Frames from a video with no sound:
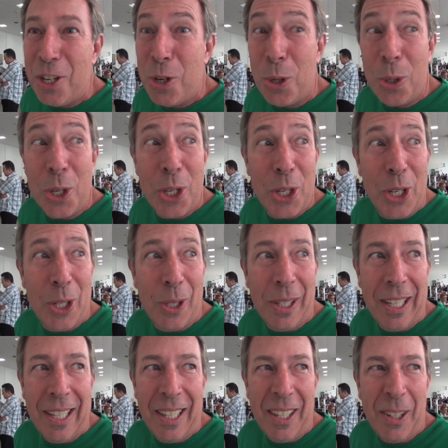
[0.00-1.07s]
Don't you know?
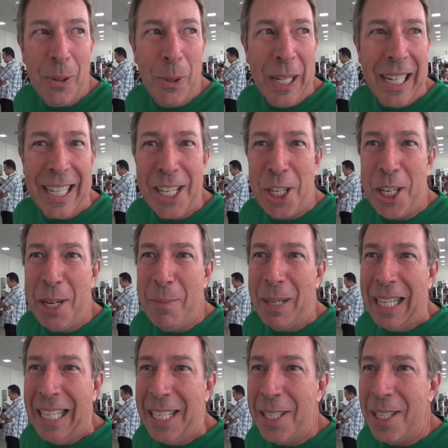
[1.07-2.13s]
We got Shay
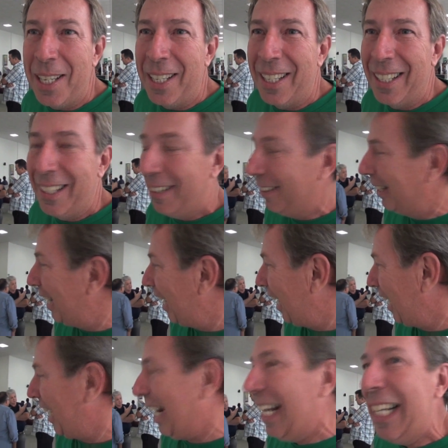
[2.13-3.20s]
McGinty. We got
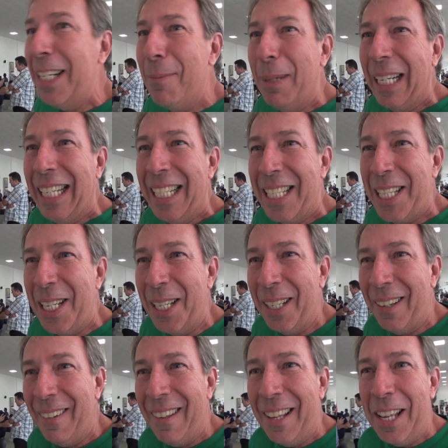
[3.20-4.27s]
Ryan
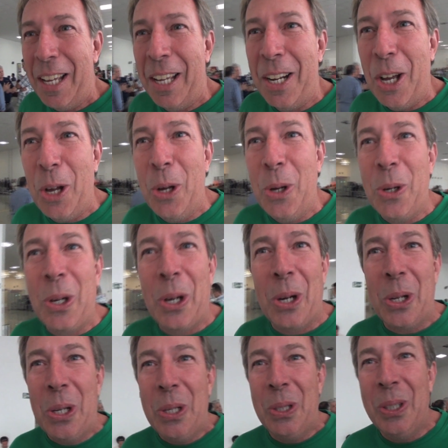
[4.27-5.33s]
McGinty and a whole
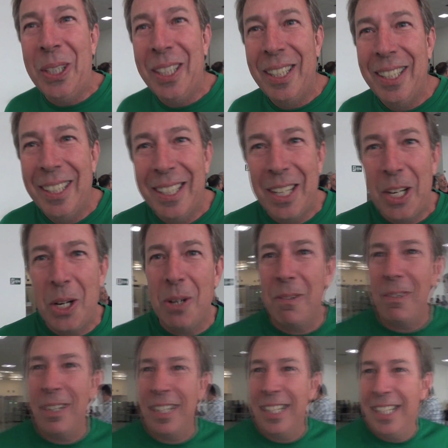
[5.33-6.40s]
crew
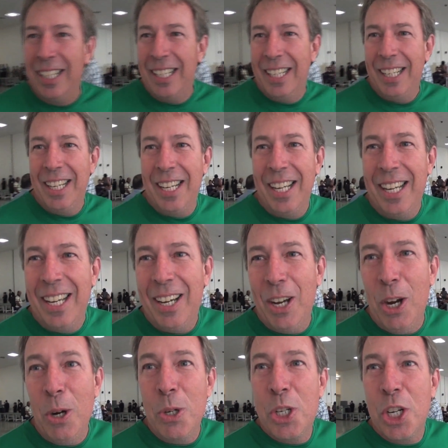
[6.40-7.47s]
what?
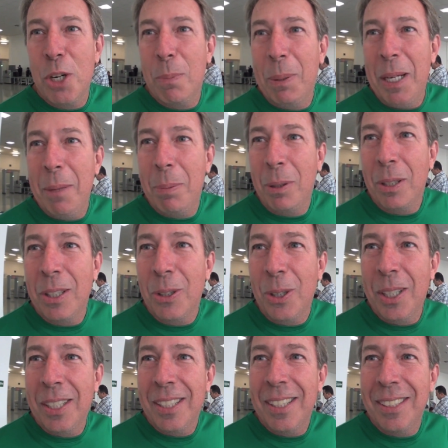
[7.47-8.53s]
Ocho people,
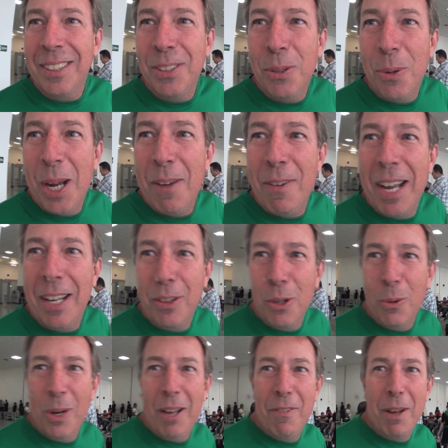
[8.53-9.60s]
nine, nueve,
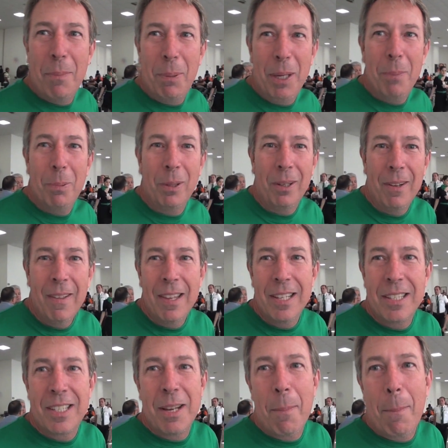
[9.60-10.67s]
nueve people.
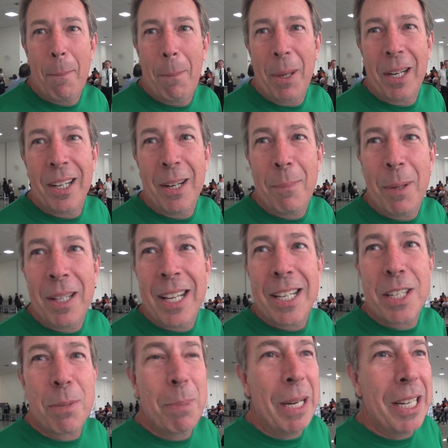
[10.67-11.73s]
Nueve. See, picking up on that
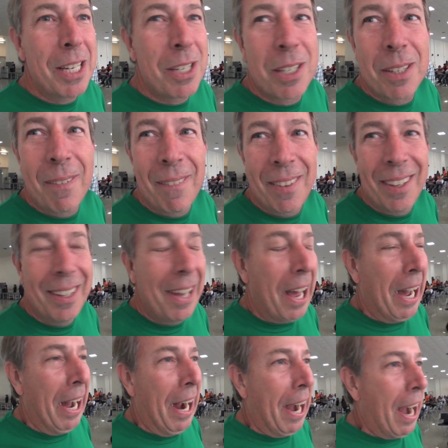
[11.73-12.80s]
Spanish.
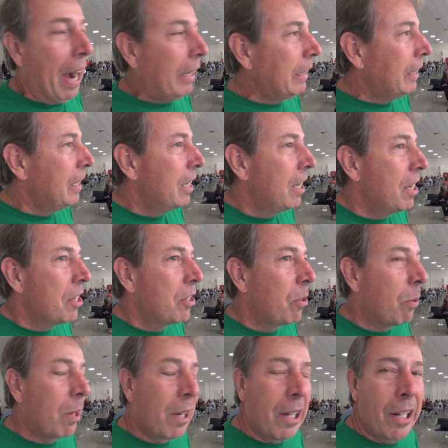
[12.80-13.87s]
Aye. So
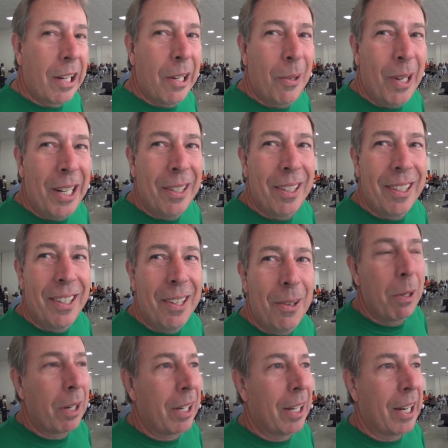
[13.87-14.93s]
we're going to go out,
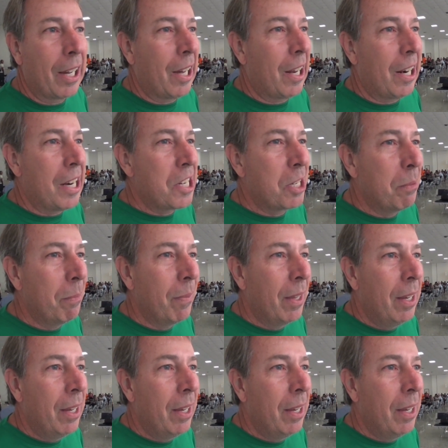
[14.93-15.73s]
we're going to crush them